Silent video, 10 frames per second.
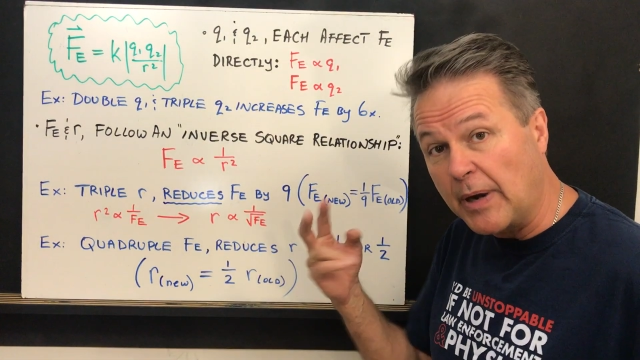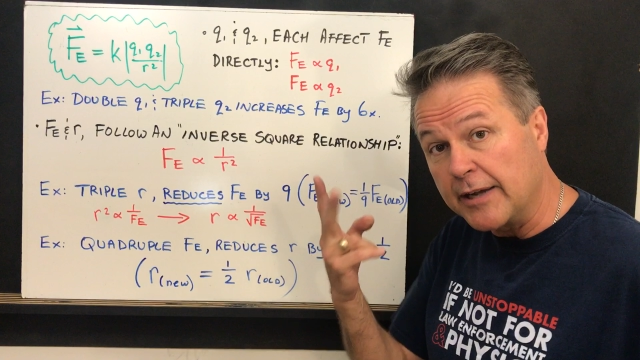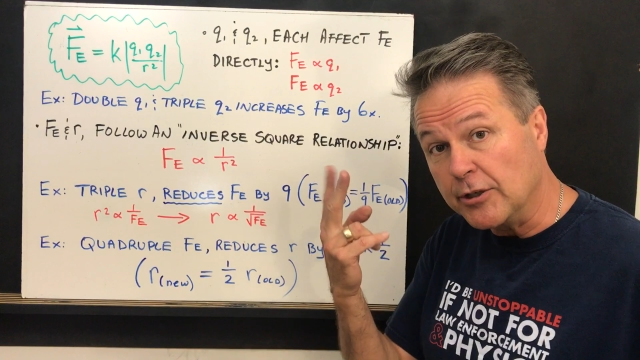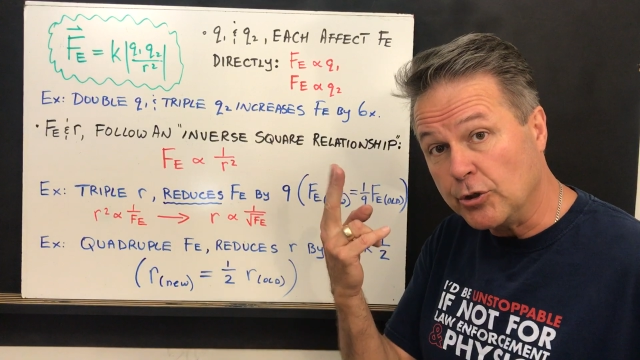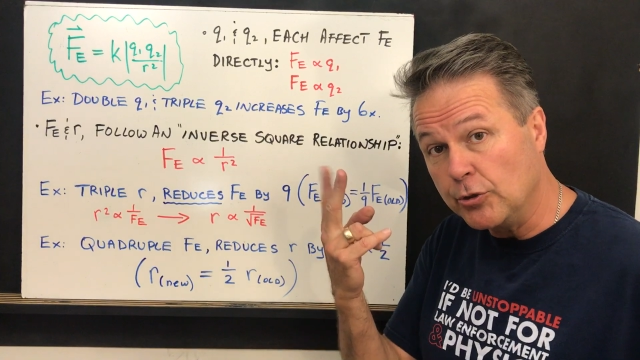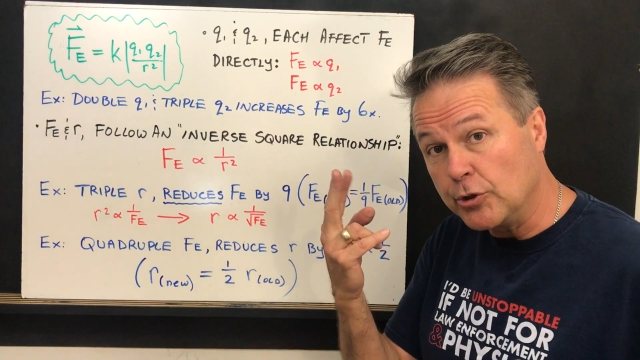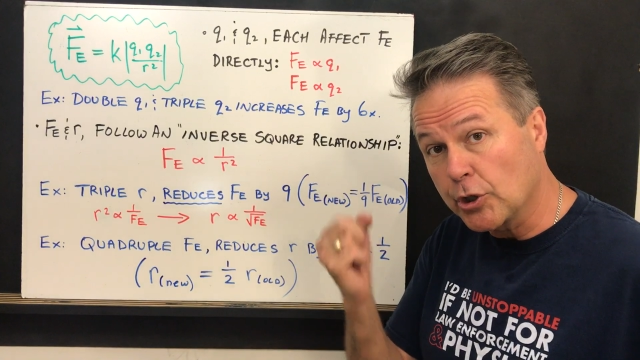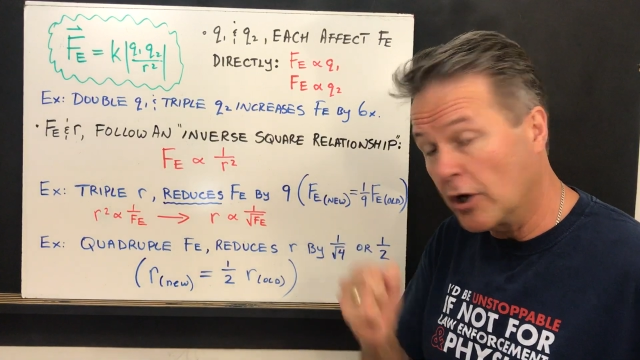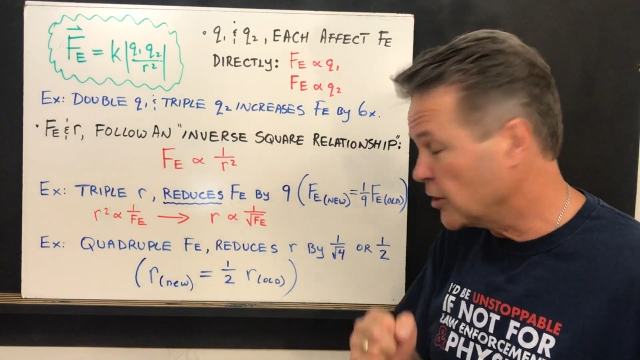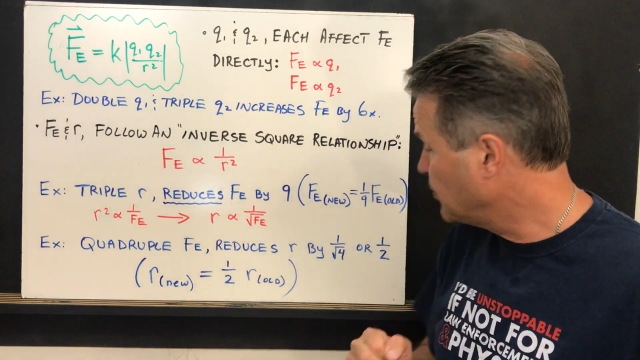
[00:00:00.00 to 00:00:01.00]
by the two
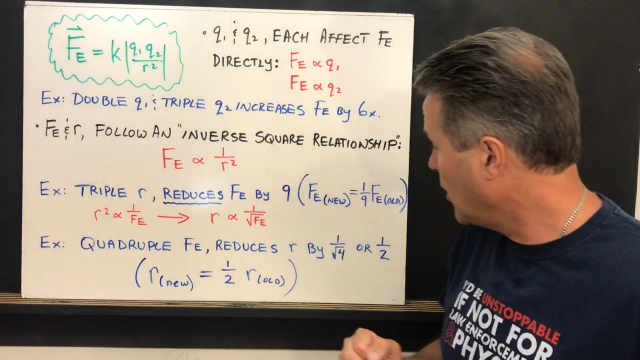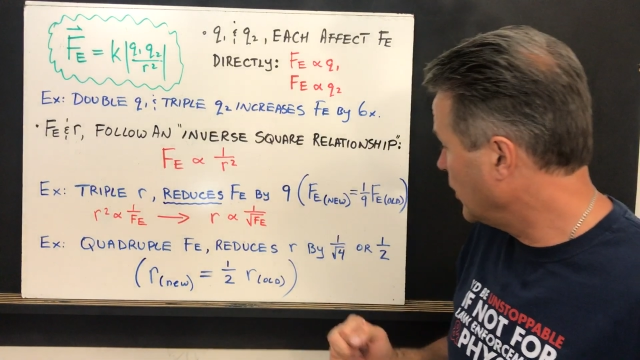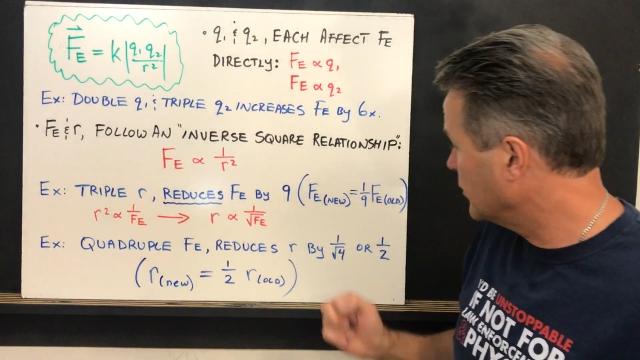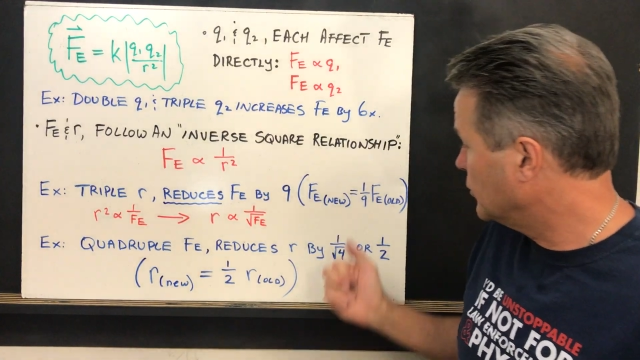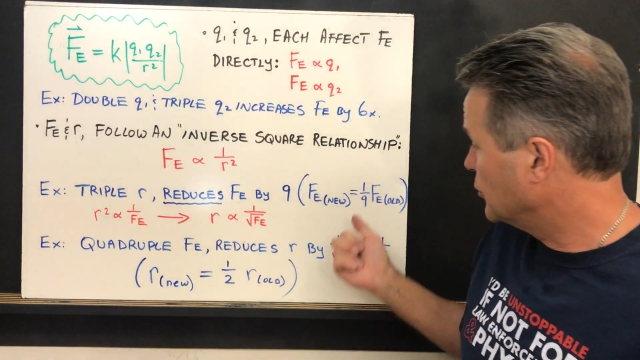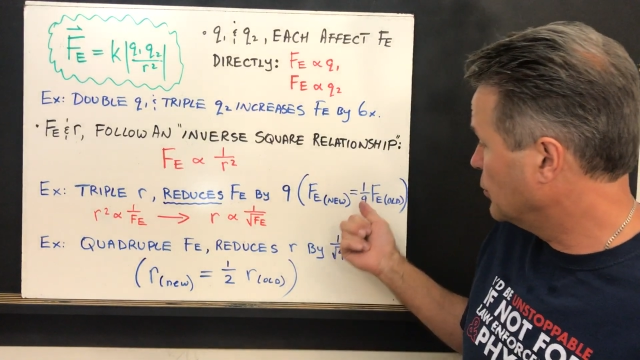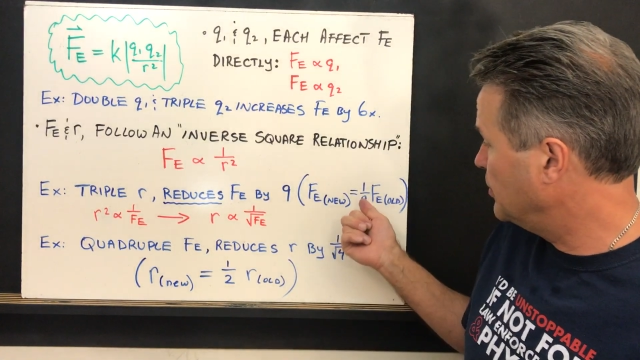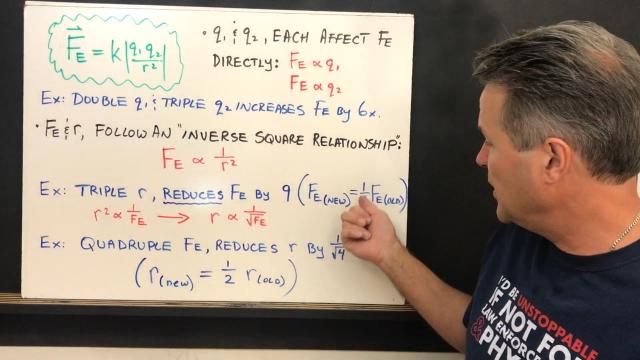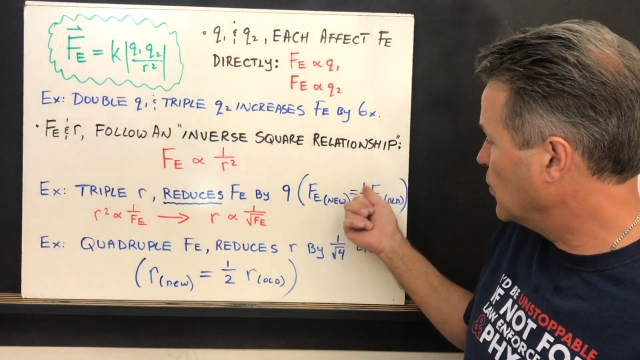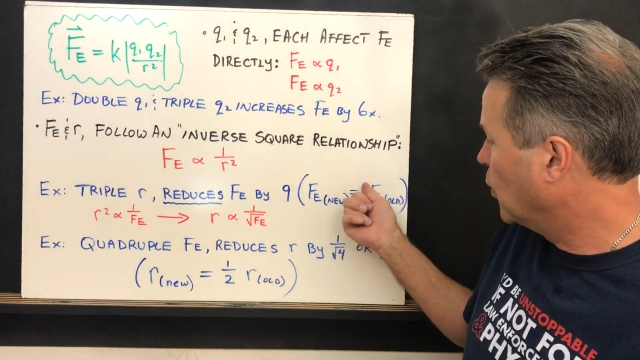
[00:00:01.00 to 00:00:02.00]
charged particles
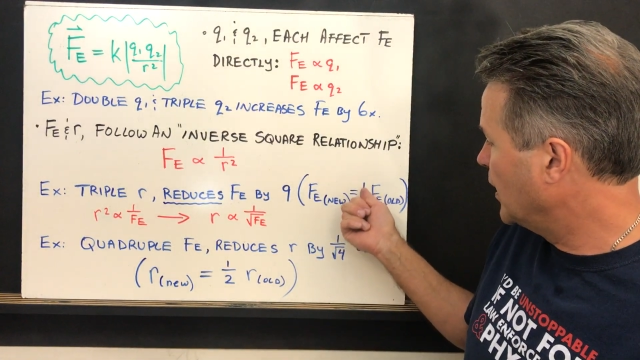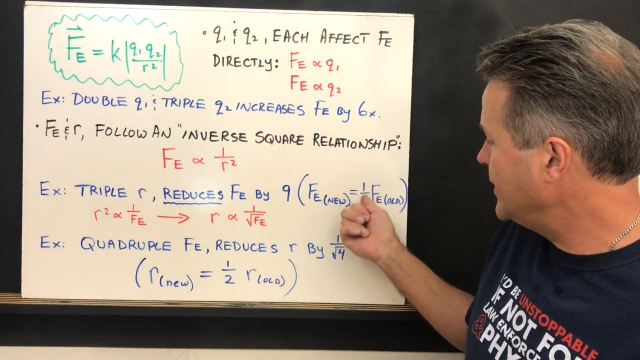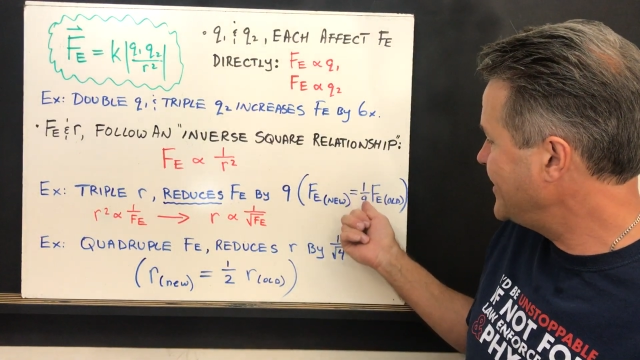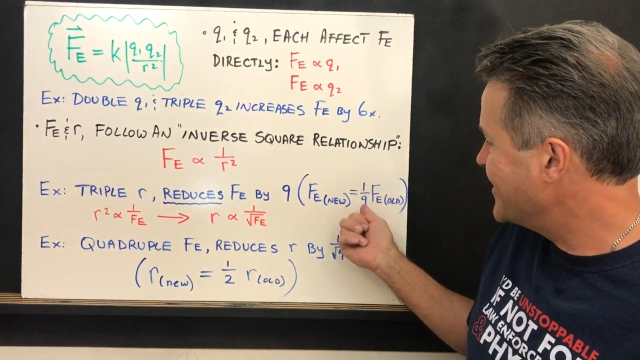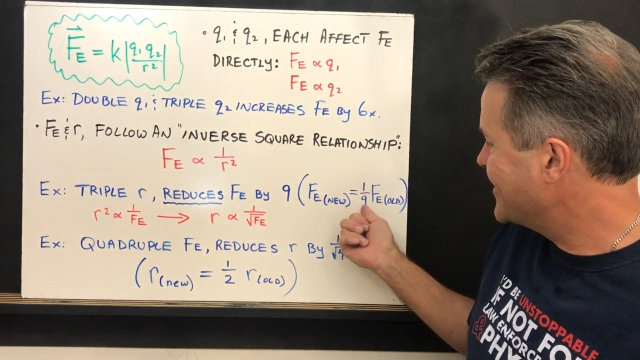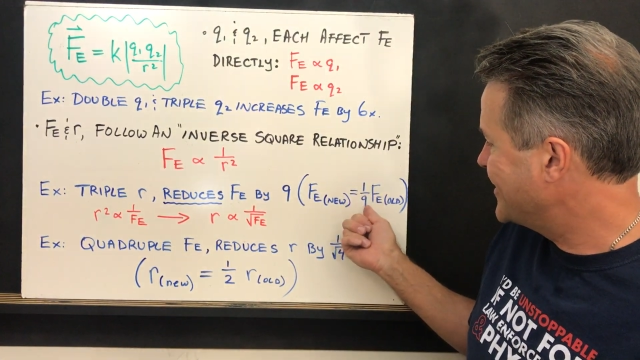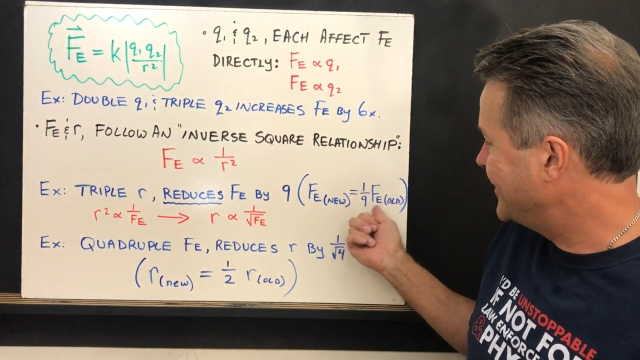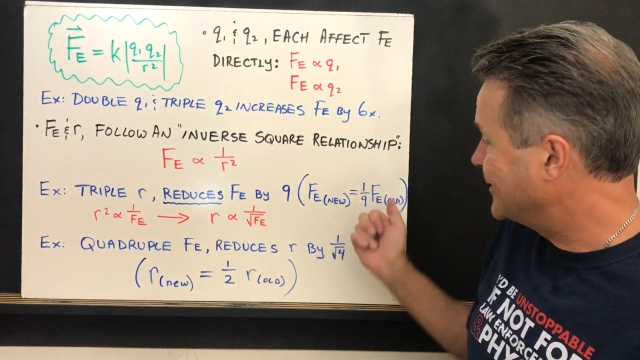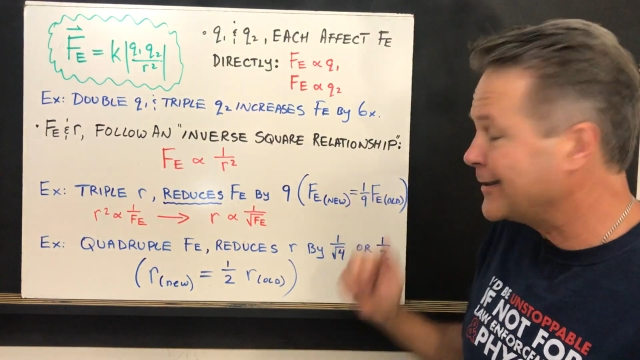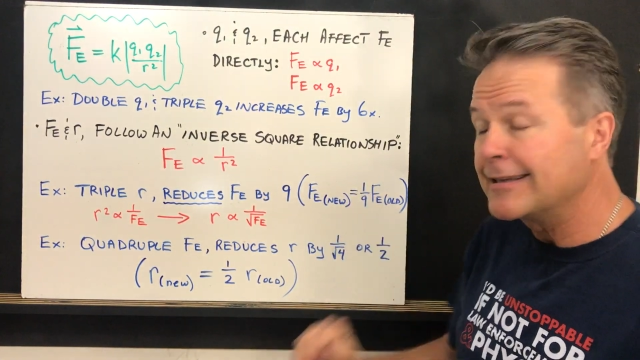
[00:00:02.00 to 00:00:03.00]
would be
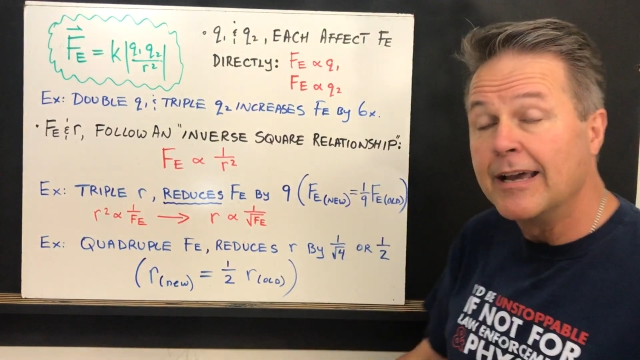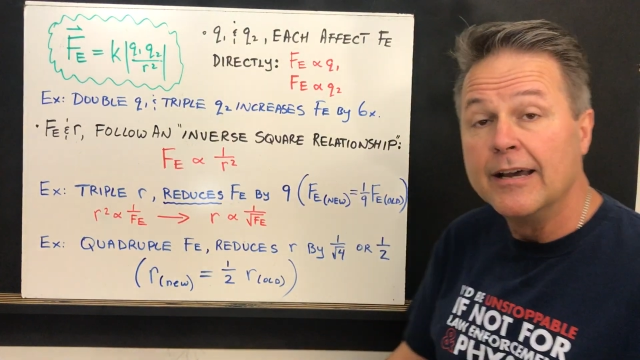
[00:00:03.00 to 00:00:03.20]
1/9